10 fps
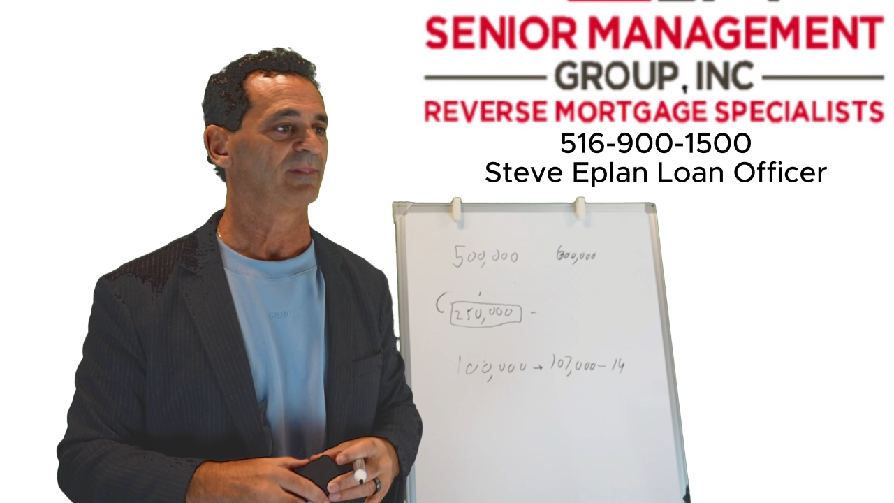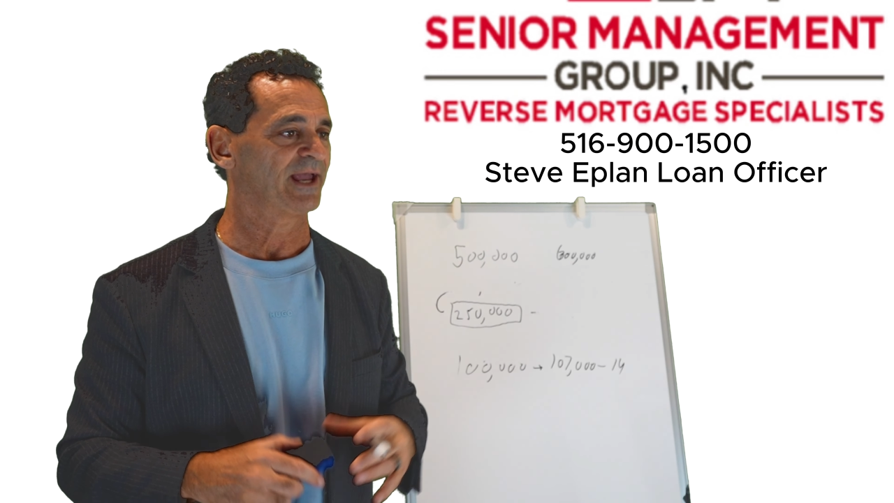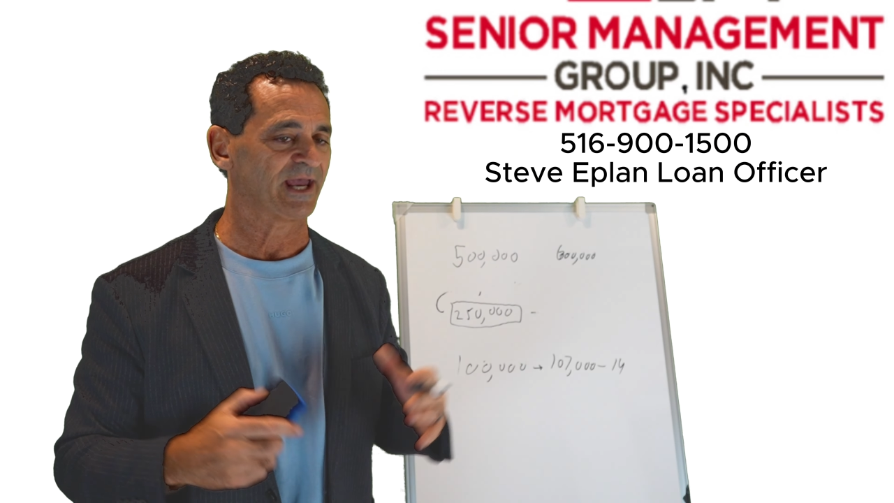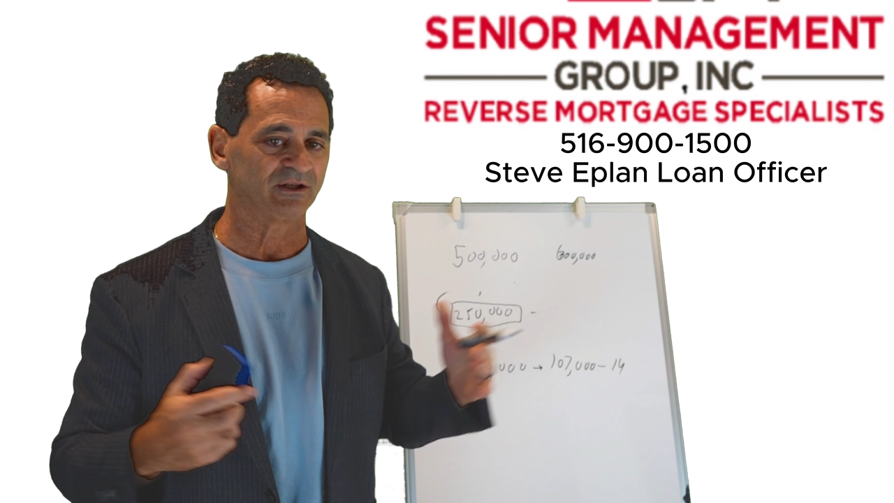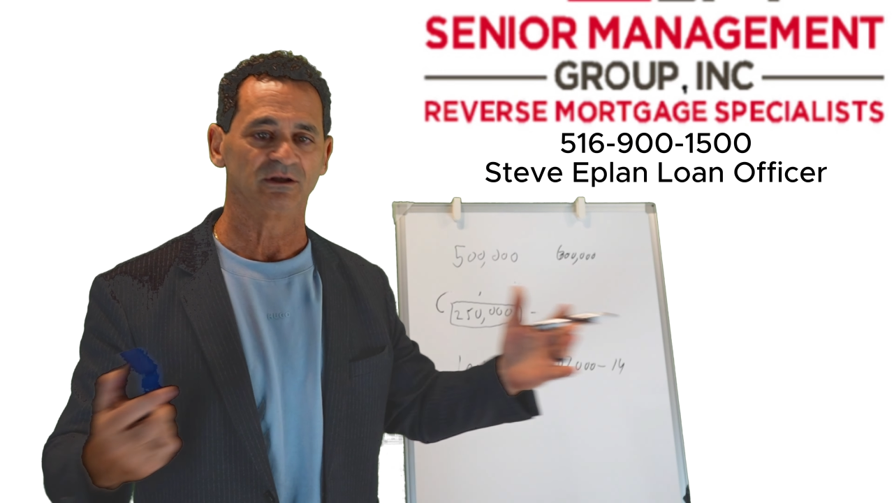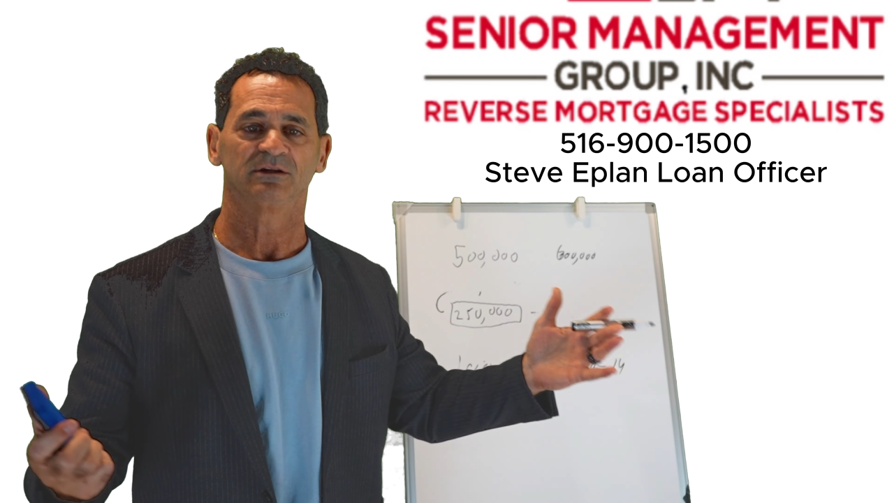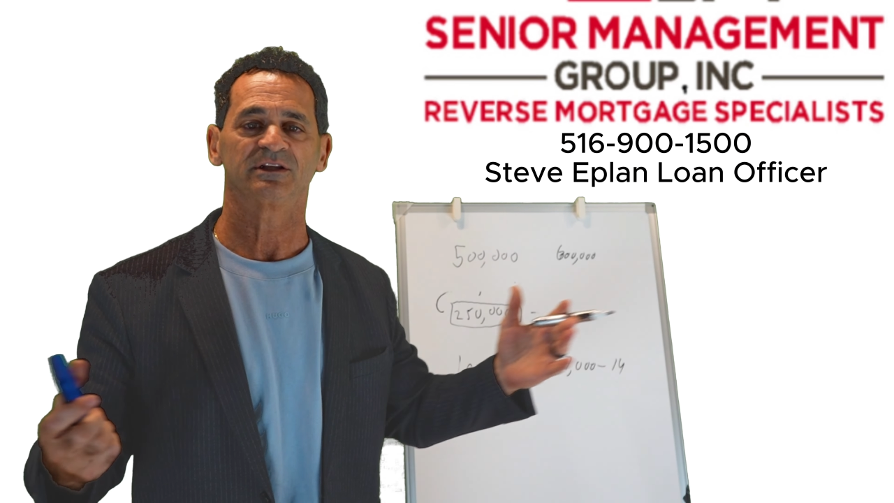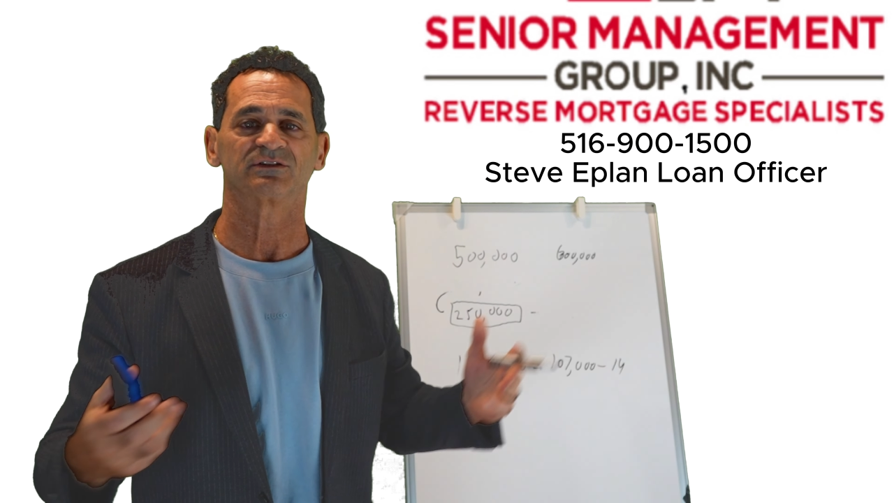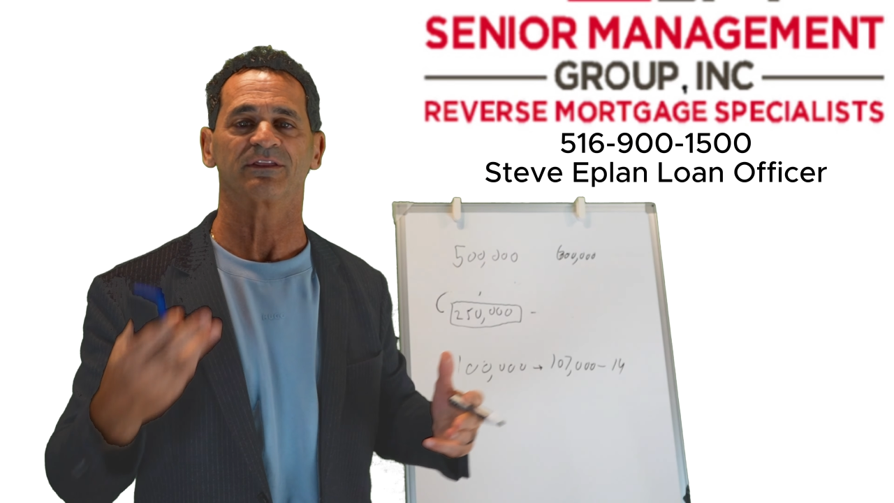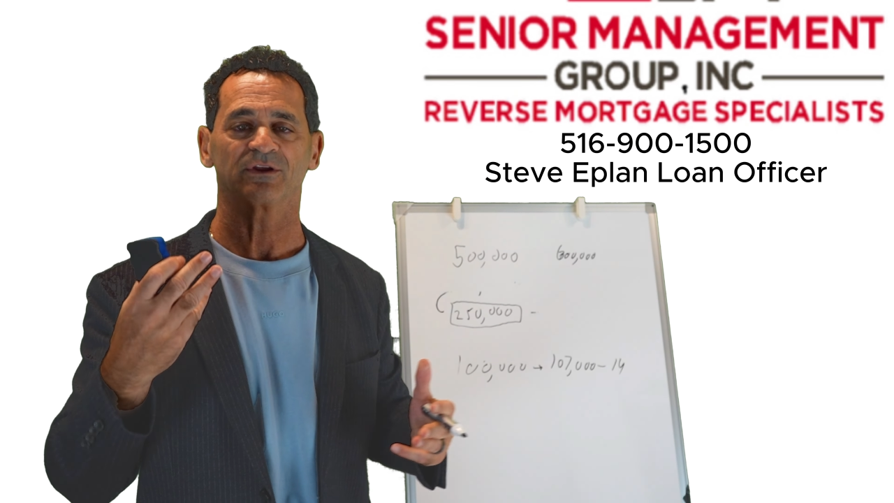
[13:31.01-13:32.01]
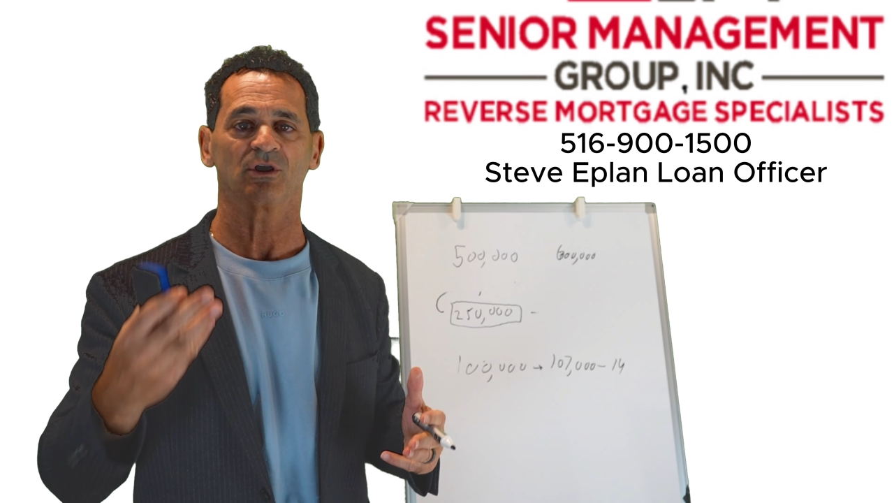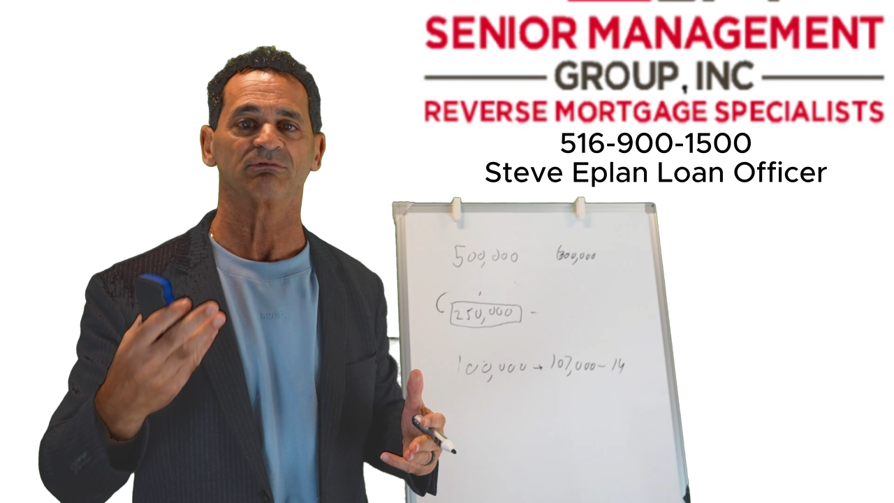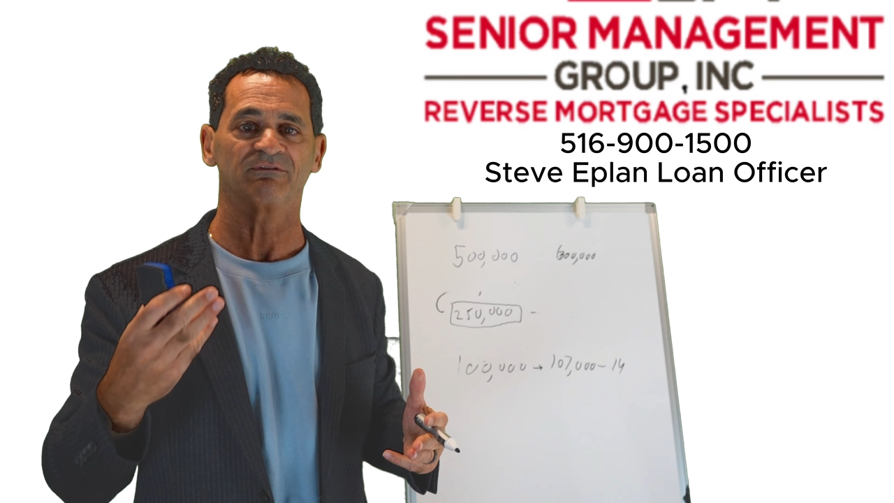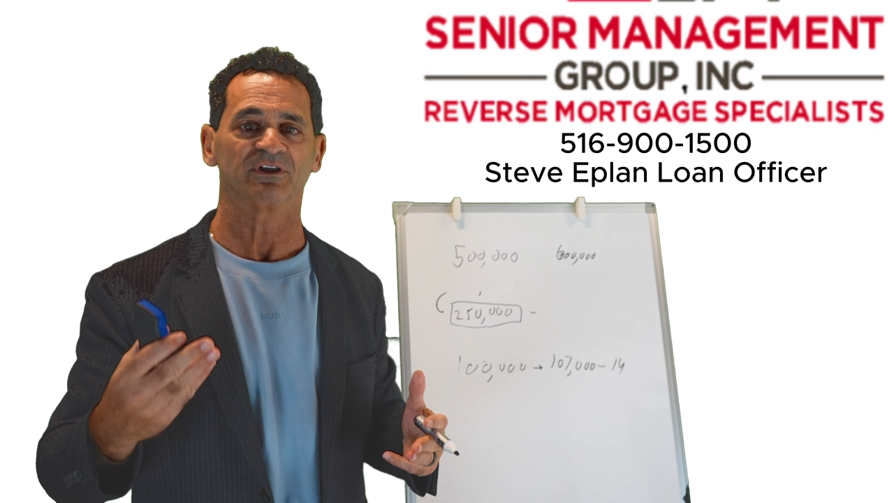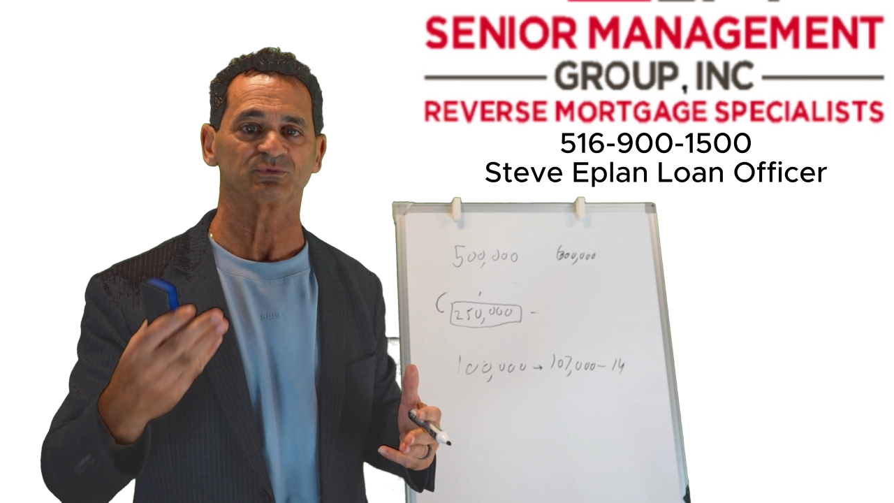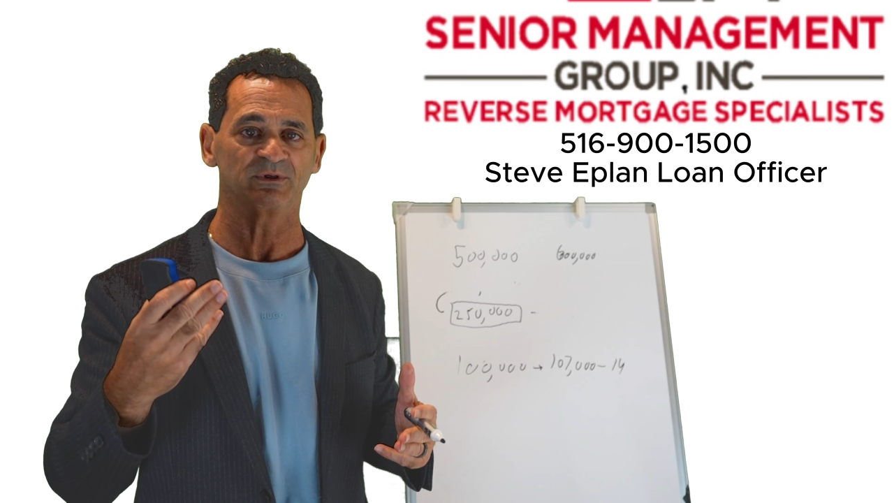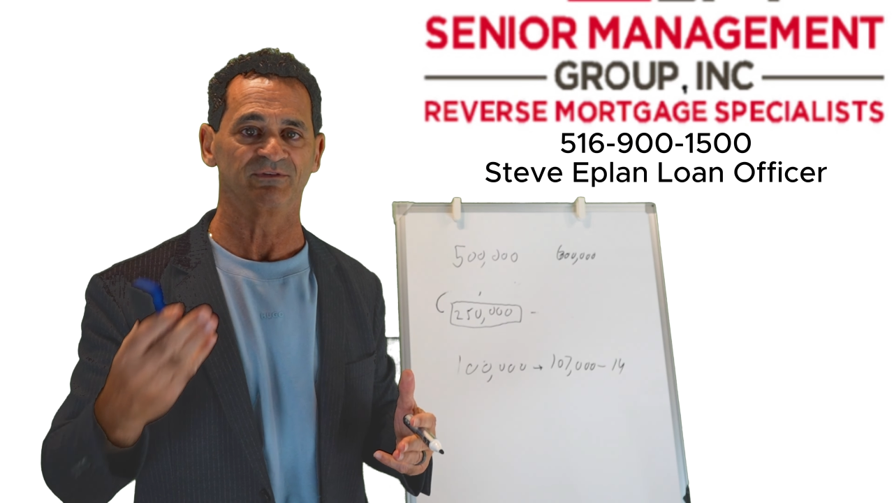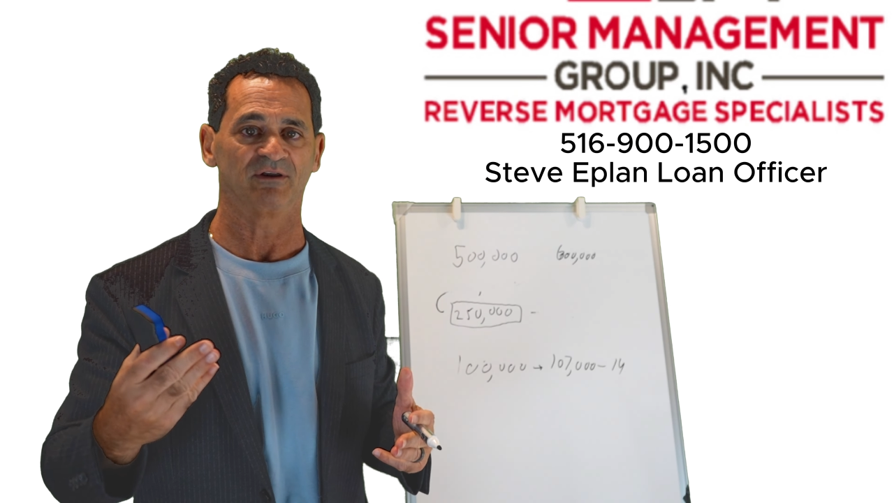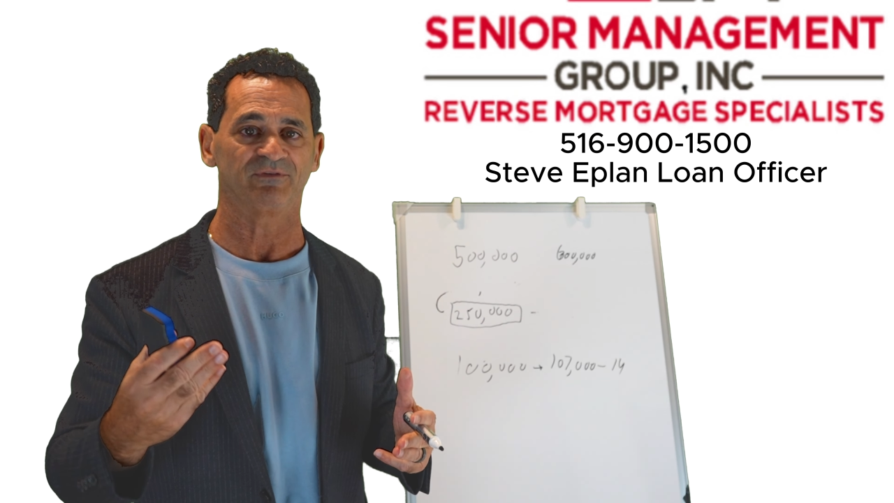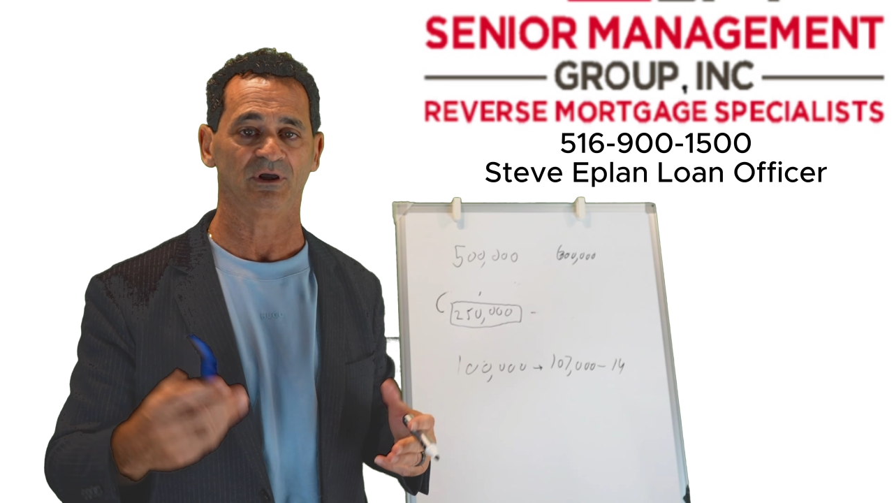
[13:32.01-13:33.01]
and this is the third reverse we've
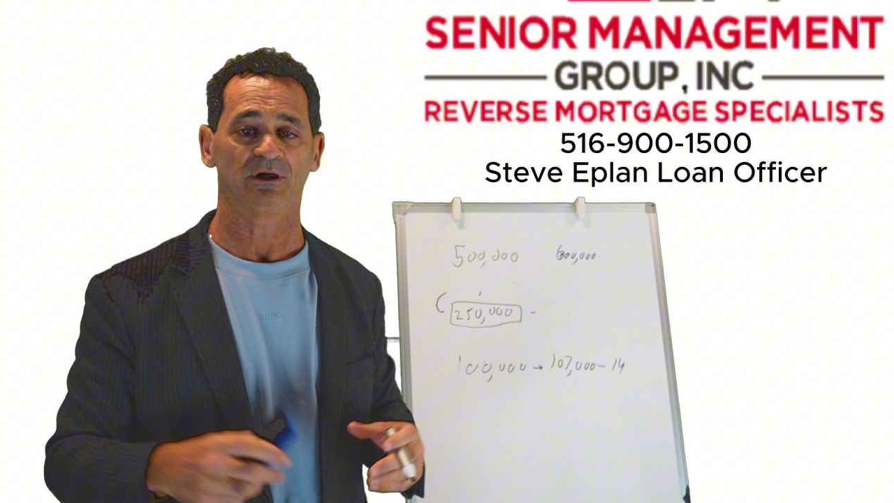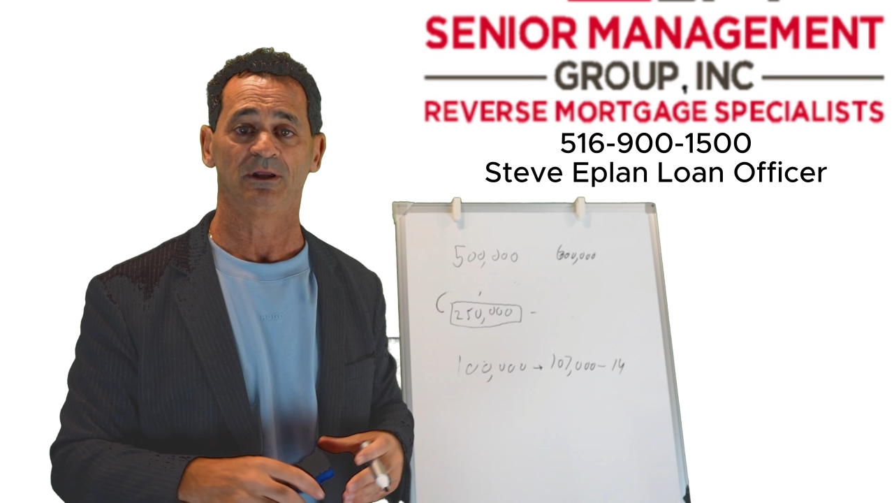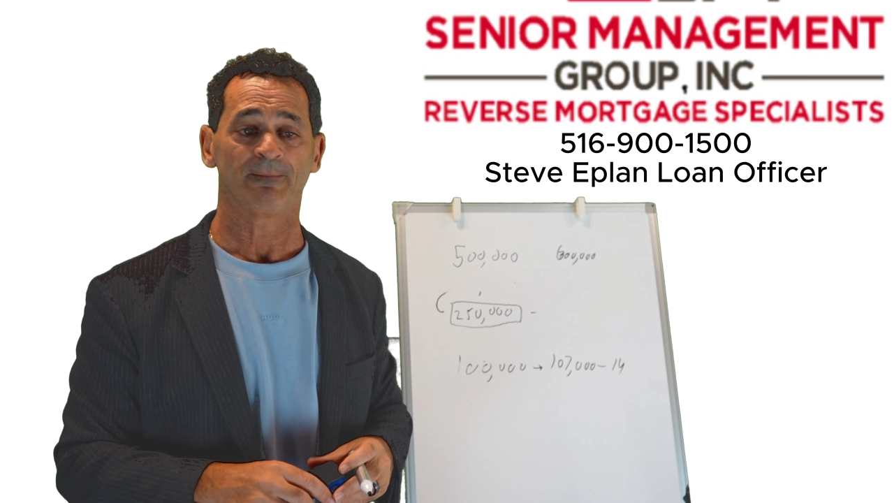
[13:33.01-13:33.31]
done for her.